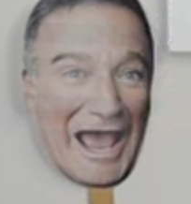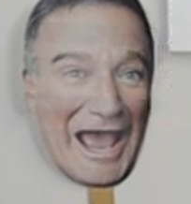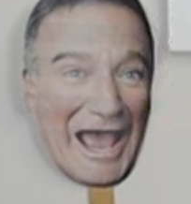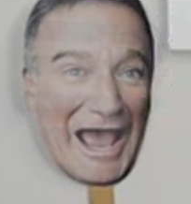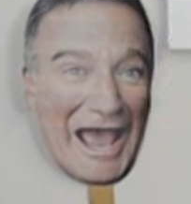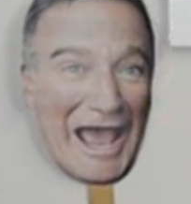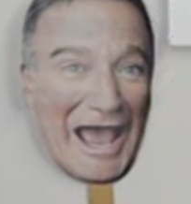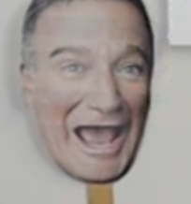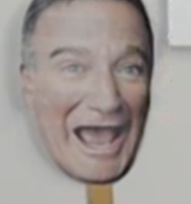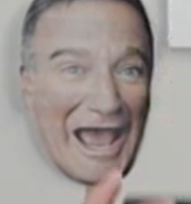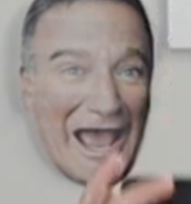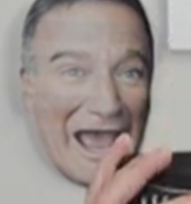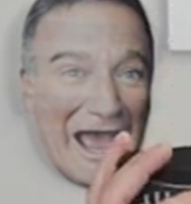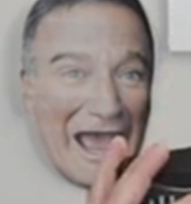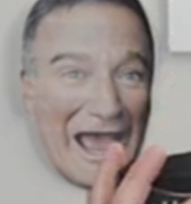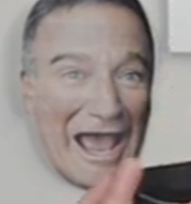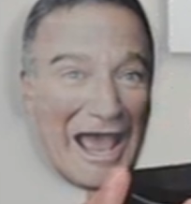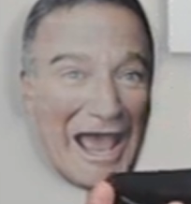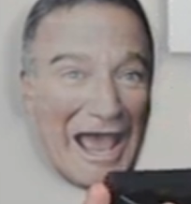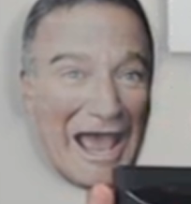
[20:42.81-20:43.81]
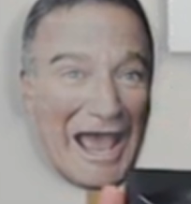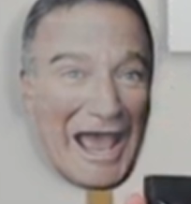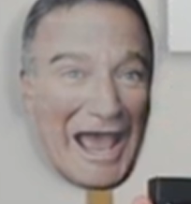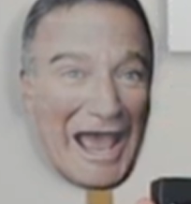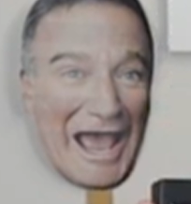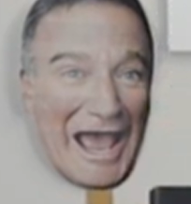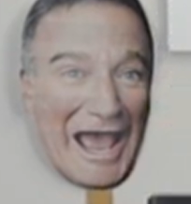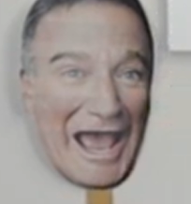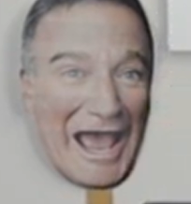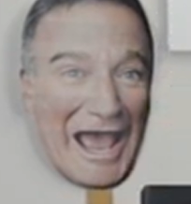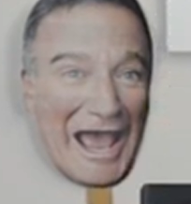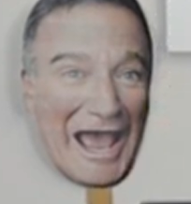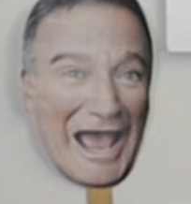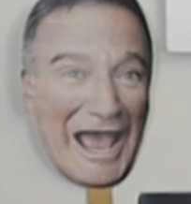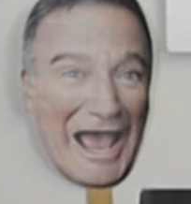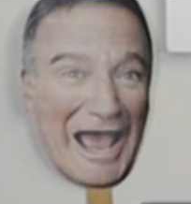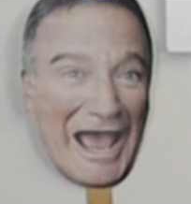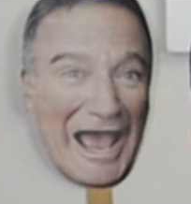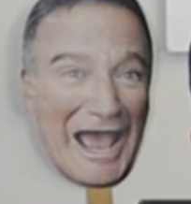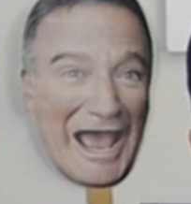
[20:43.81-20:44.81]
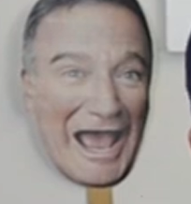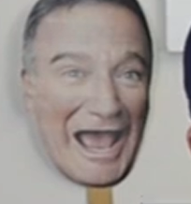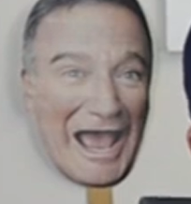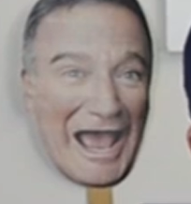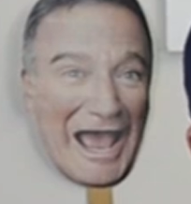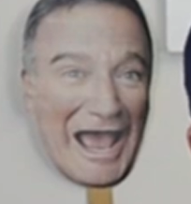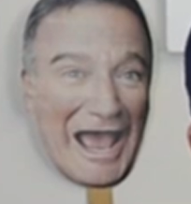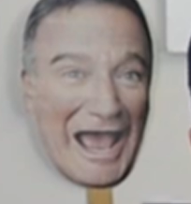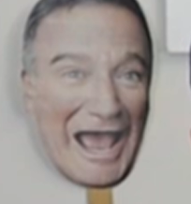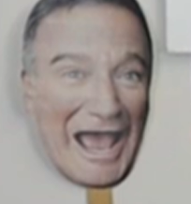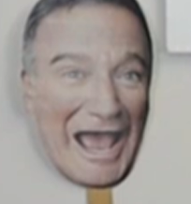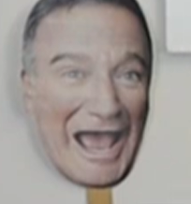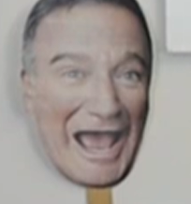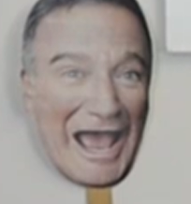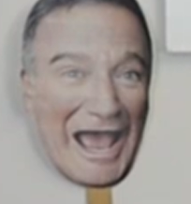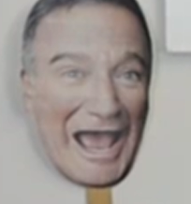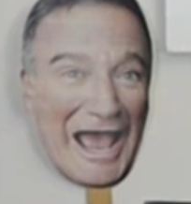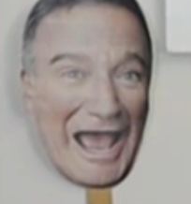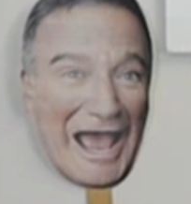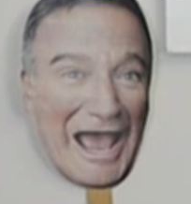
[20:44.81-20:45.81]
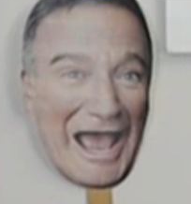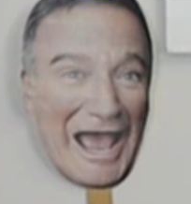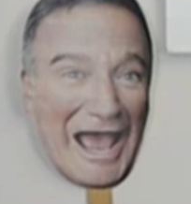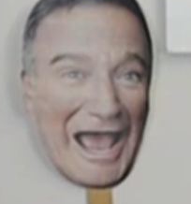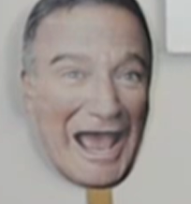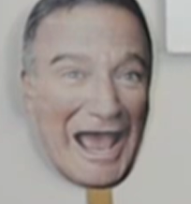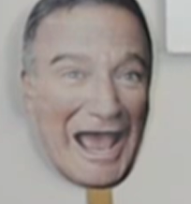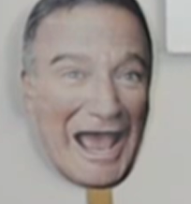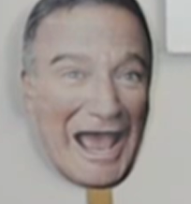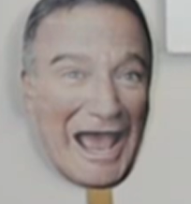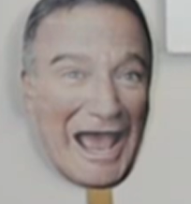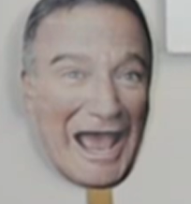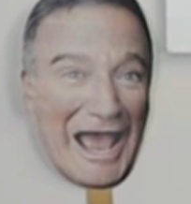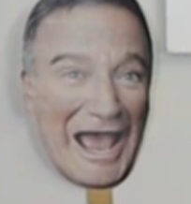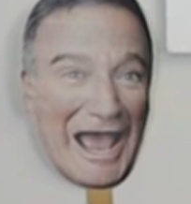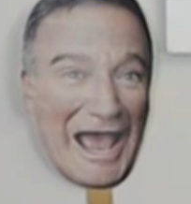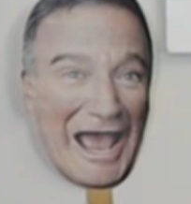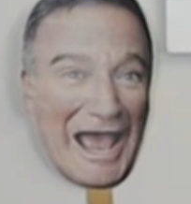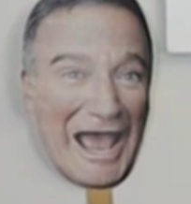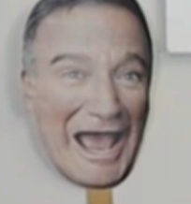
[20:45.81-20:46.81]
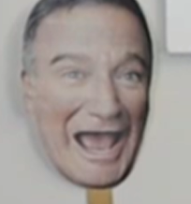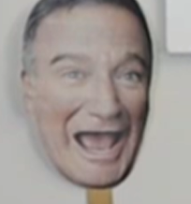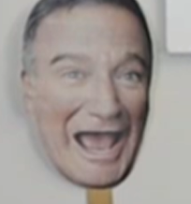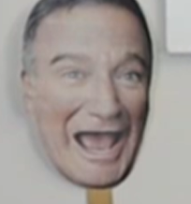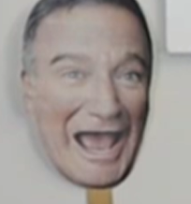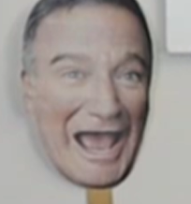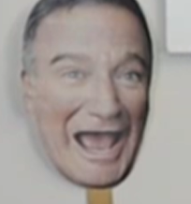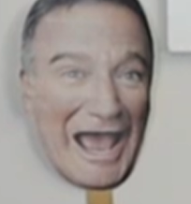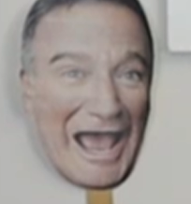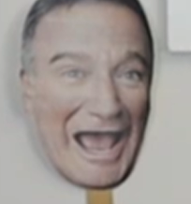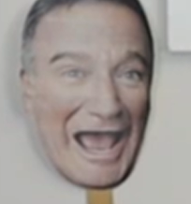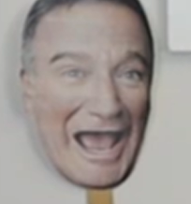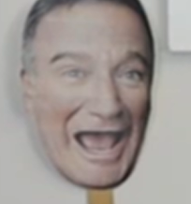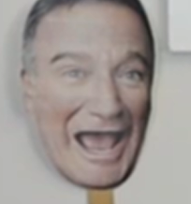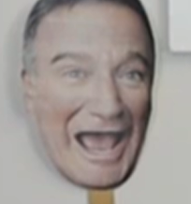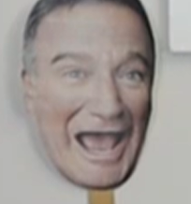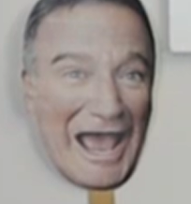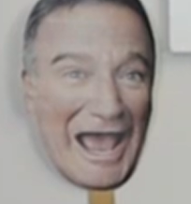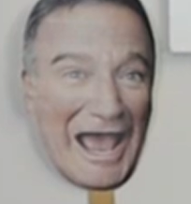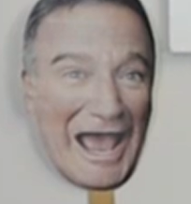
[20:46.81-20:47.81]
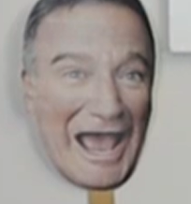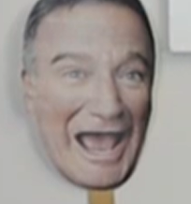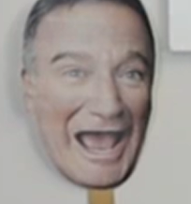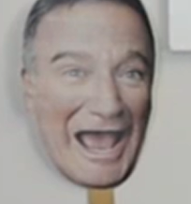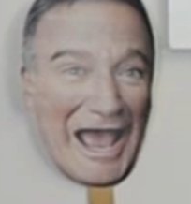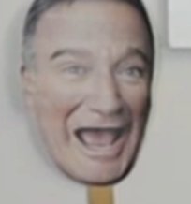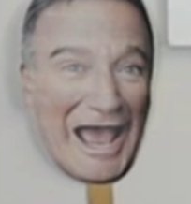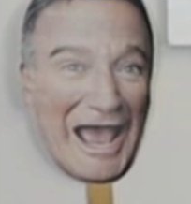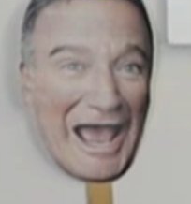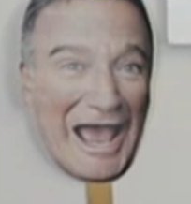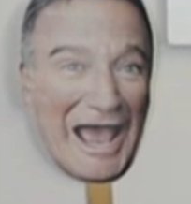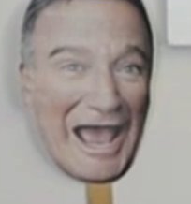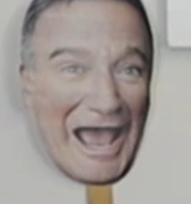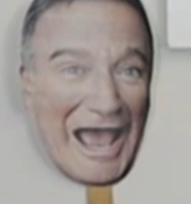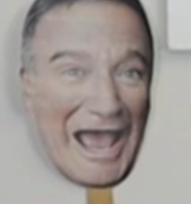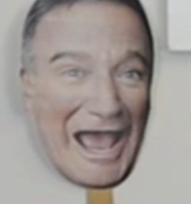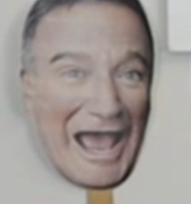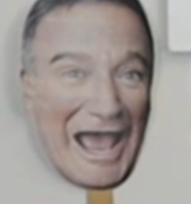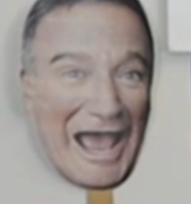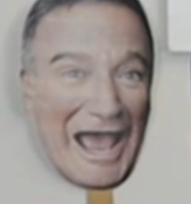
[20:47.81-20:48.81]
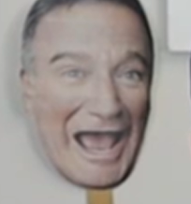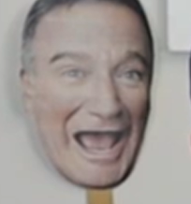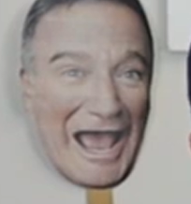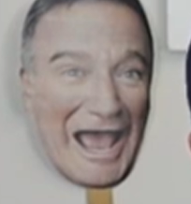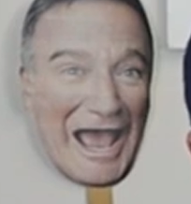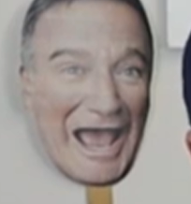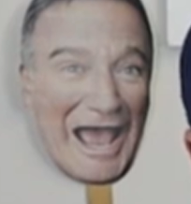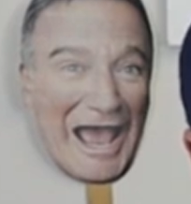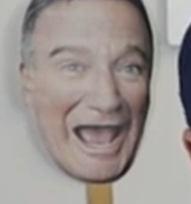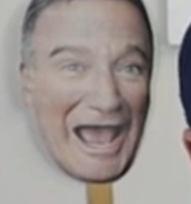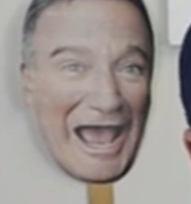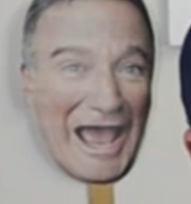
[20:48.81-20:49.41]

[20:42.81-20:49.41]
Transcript: The person shown says nothing.